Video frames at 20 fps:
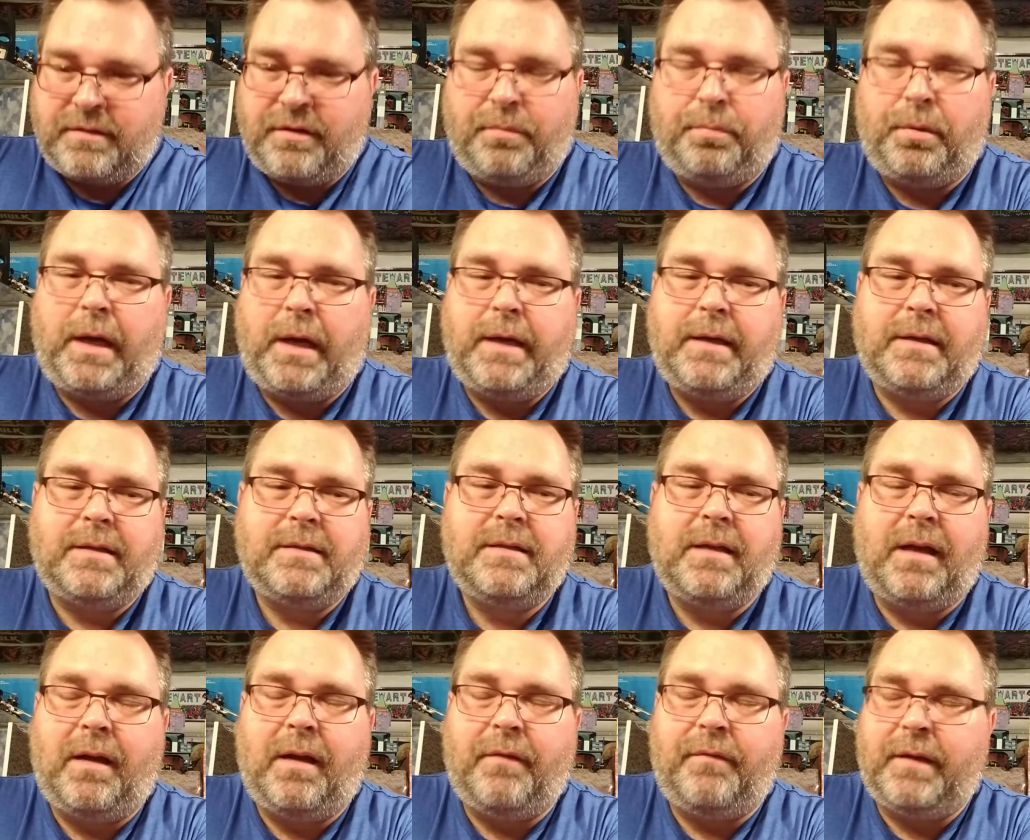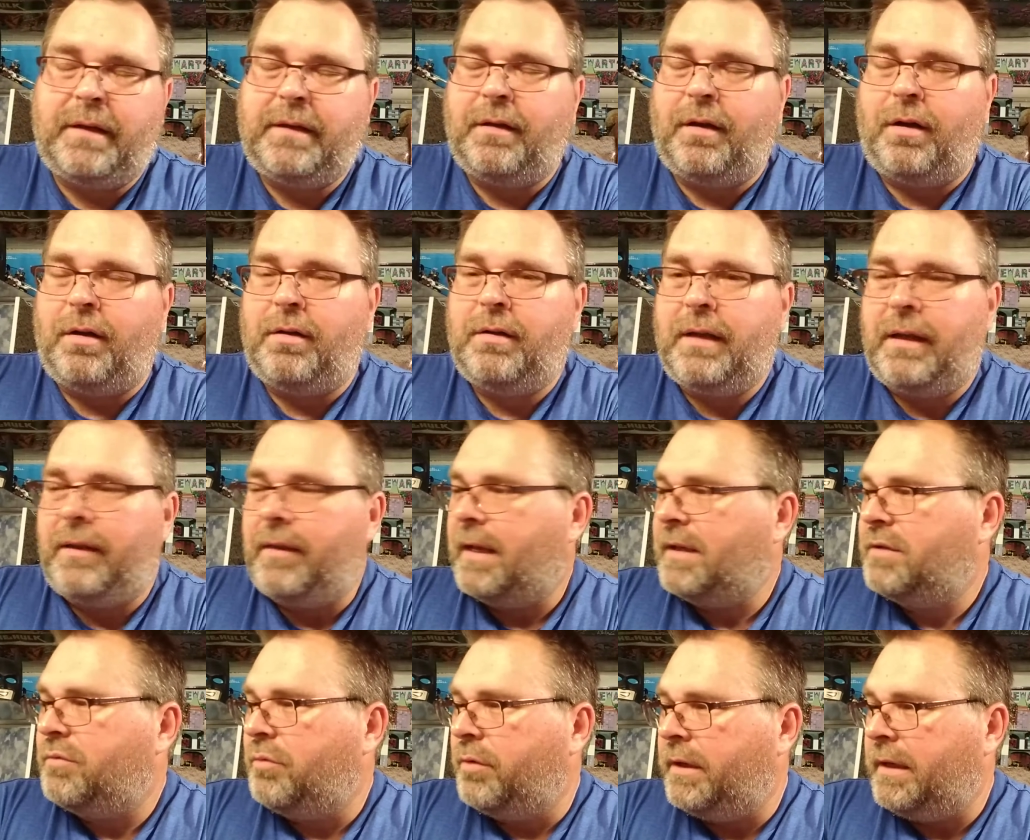the brightness of it, and
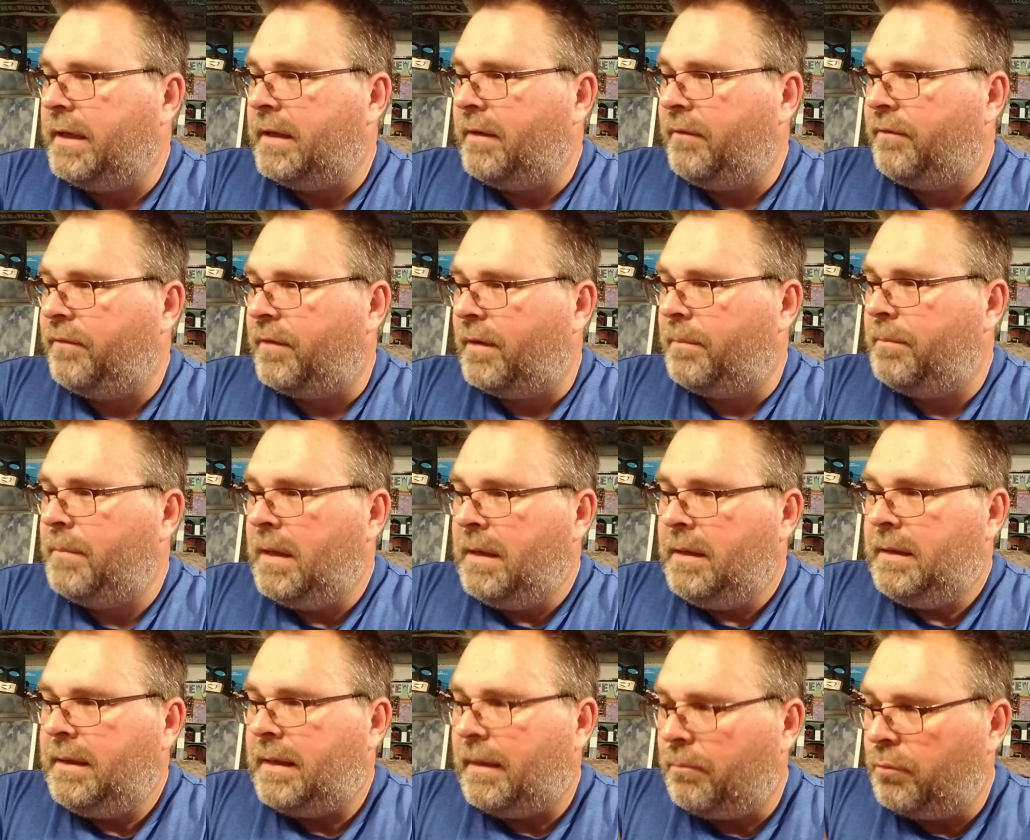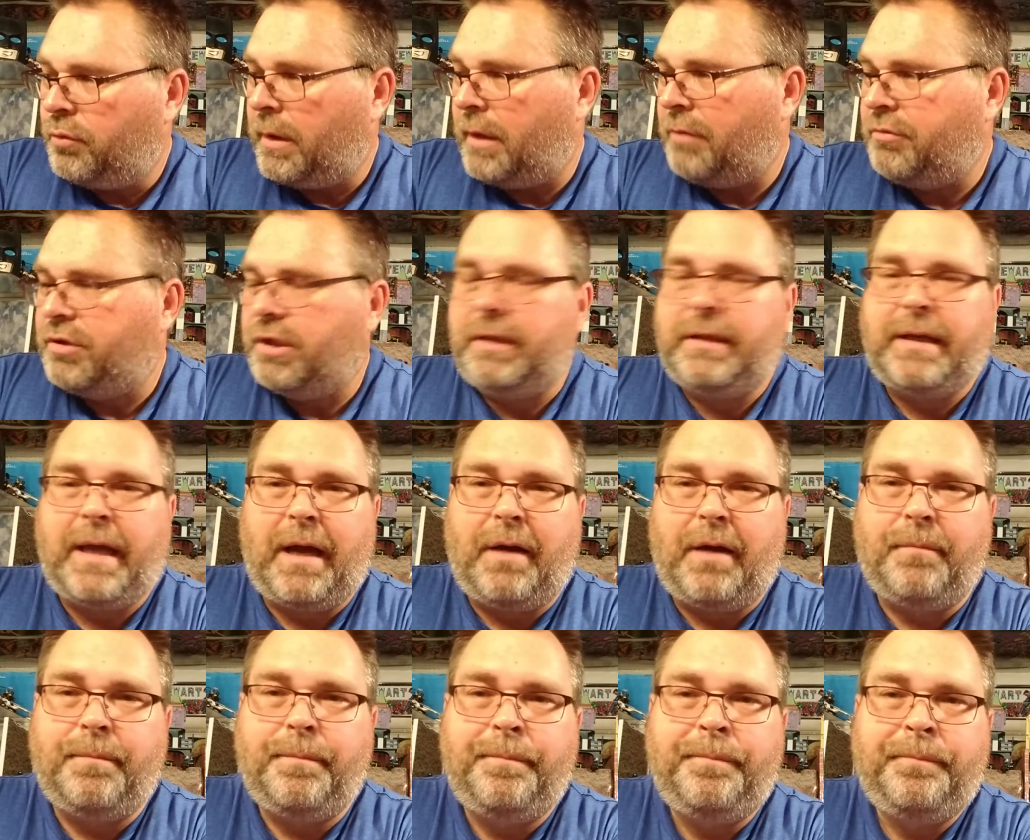that's where you get it from, him crouching
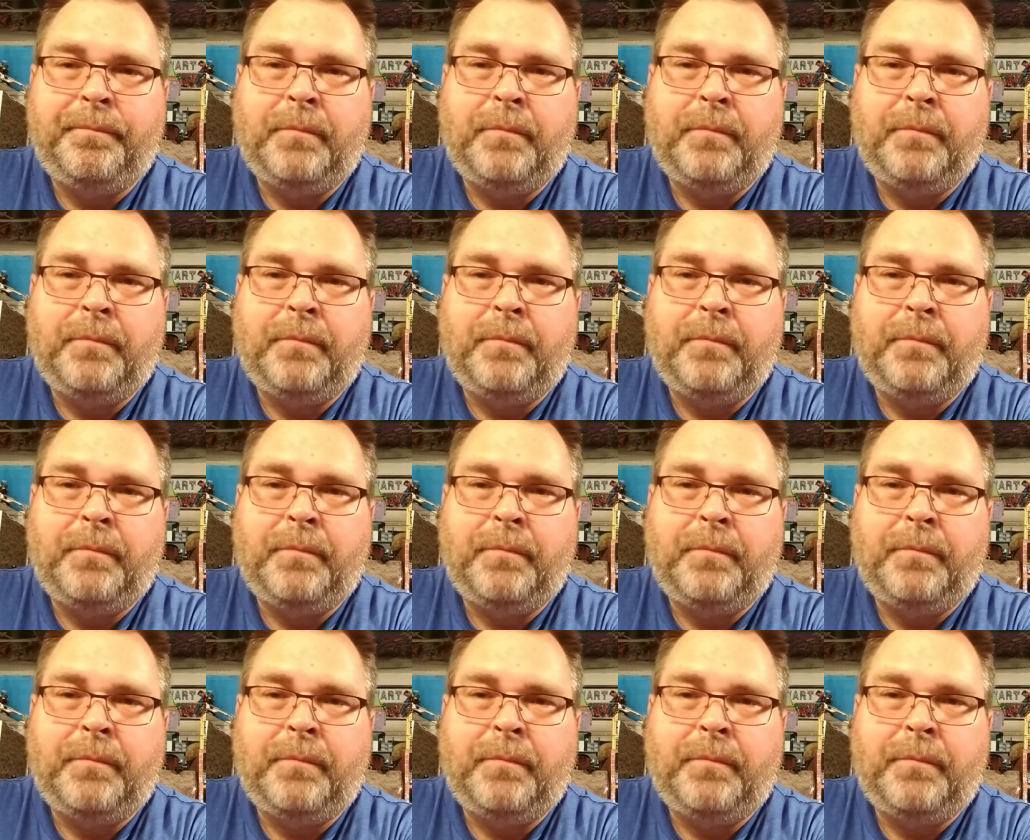down.